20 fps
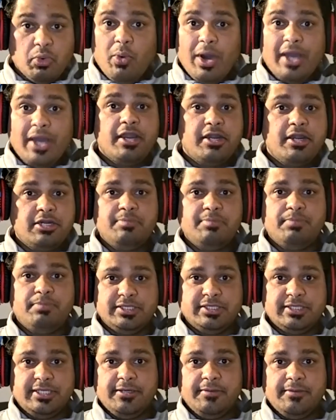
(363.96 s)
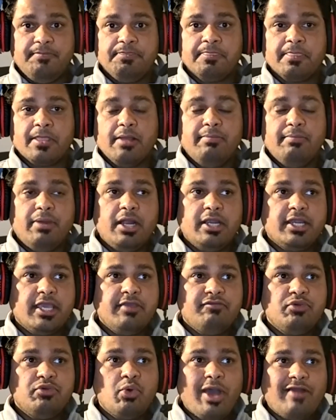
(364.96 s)
100%. But
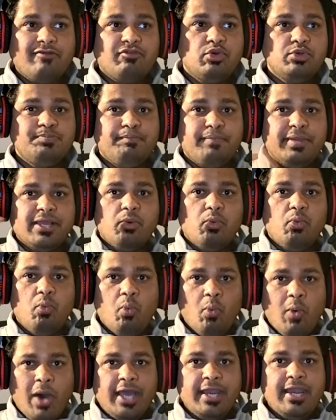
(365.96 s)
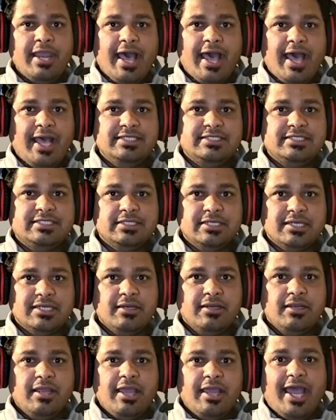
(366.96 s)
if you have to pick one answer
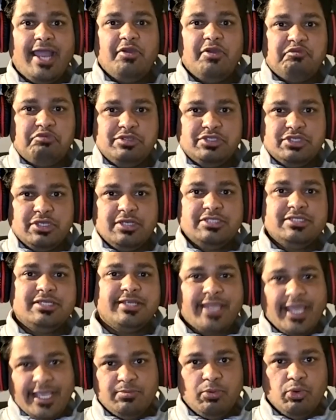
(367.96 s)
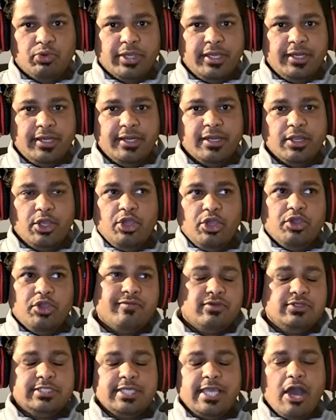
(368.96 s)
and you have to search the textbook in it, you have
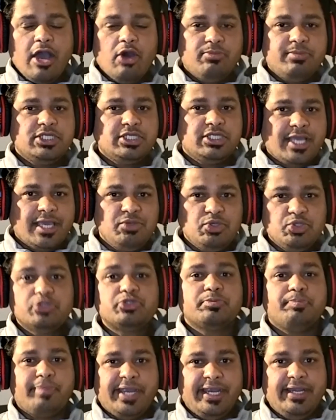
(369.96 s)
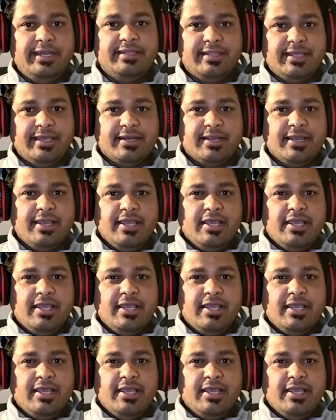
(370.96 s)
to see how much time you spend there.